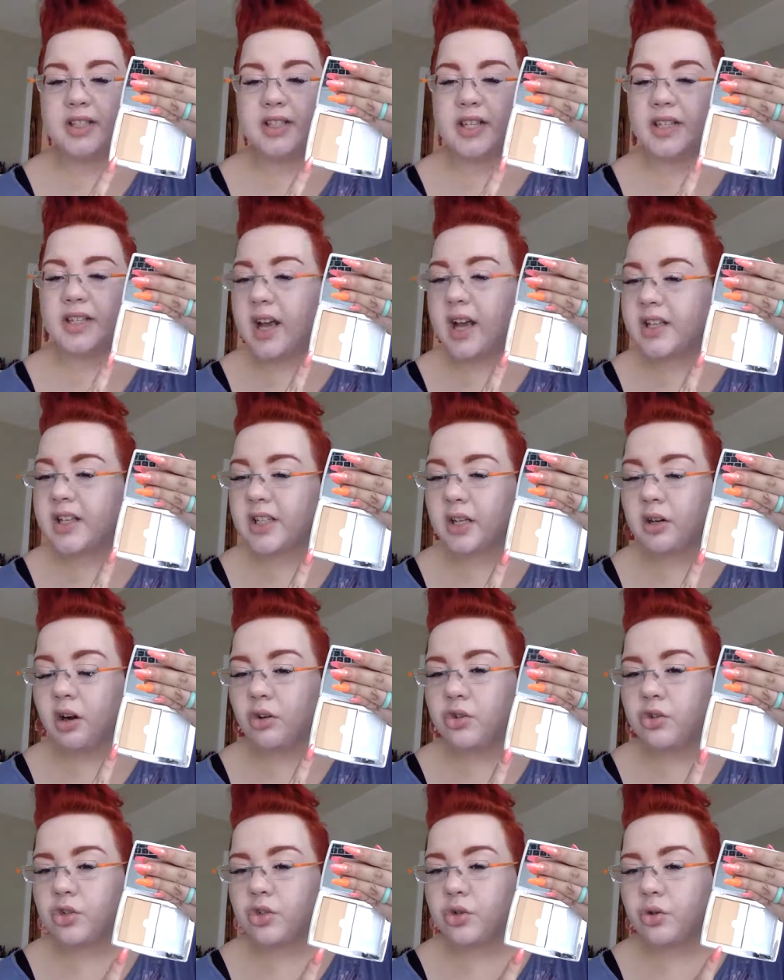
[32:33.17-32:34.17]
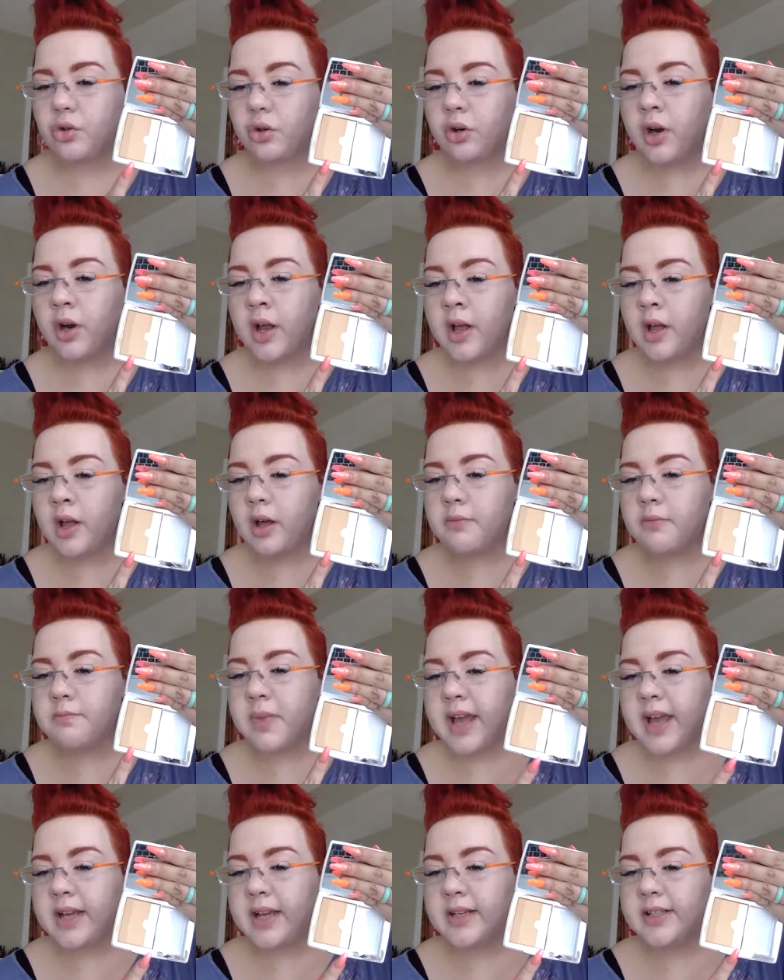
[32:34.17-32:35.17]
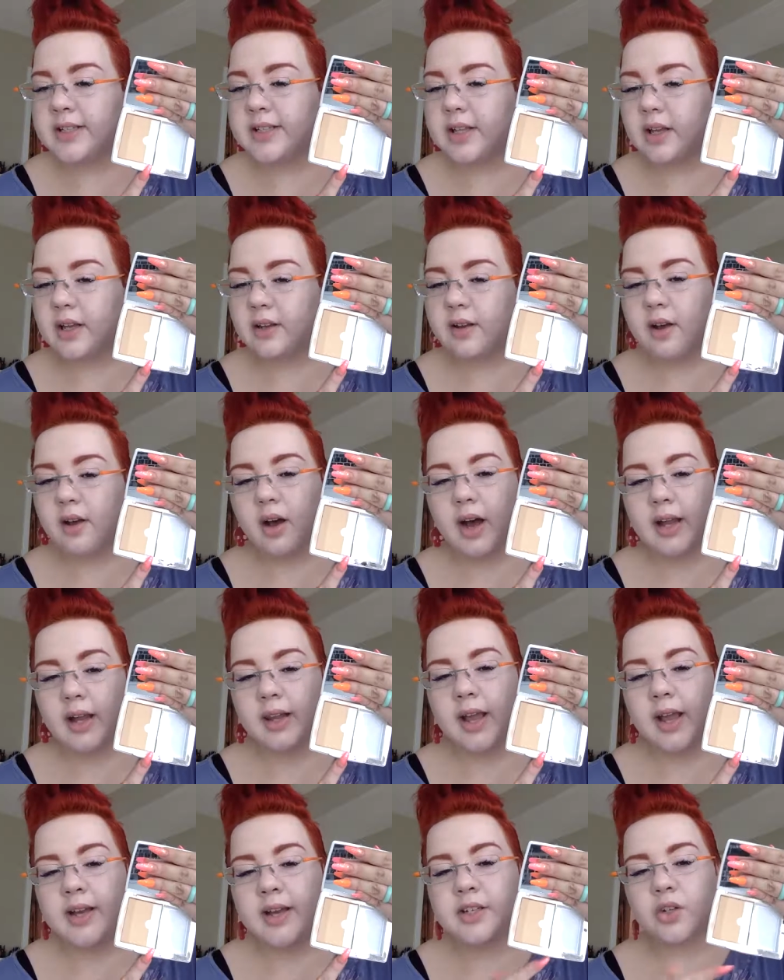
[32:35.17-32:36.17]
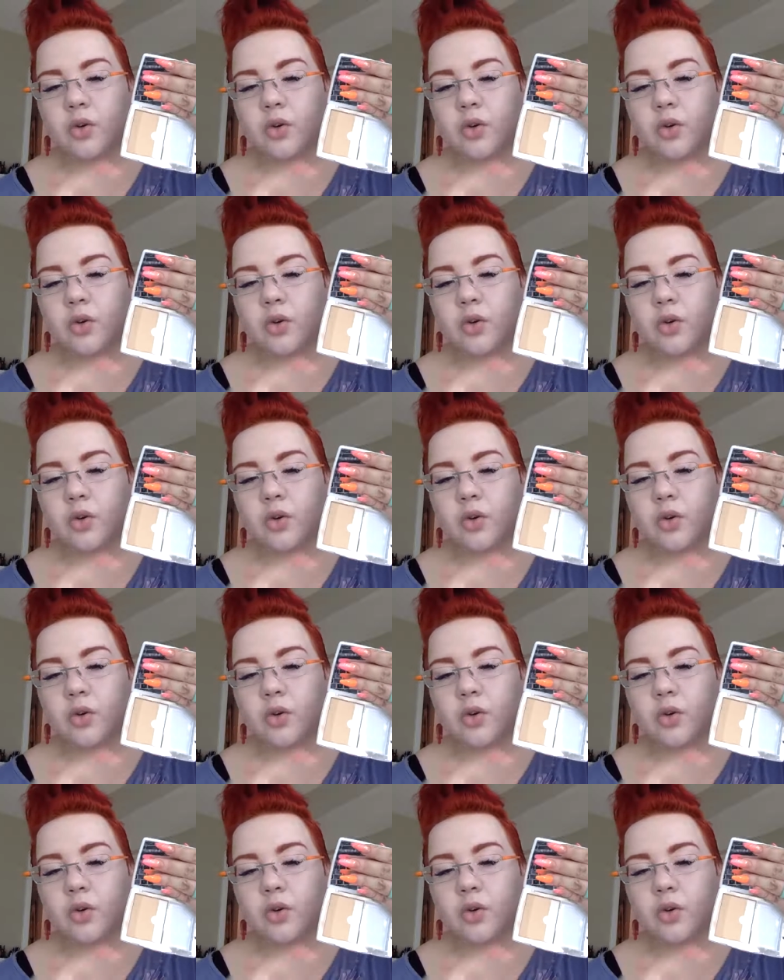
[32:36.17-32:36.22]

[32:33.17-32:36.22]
It has a contour, a base, and a highlight,